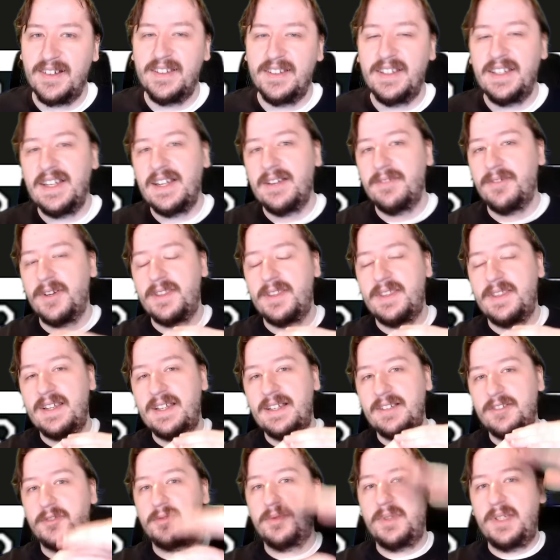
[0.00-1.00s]
and then everything
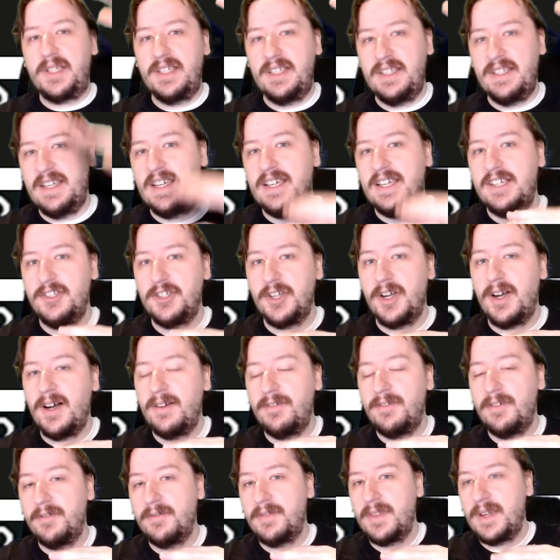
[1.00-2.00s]
else we can gauge
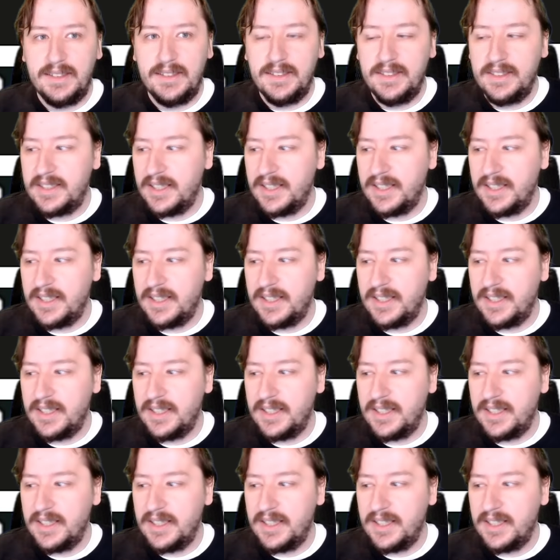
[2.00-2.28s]
off of there.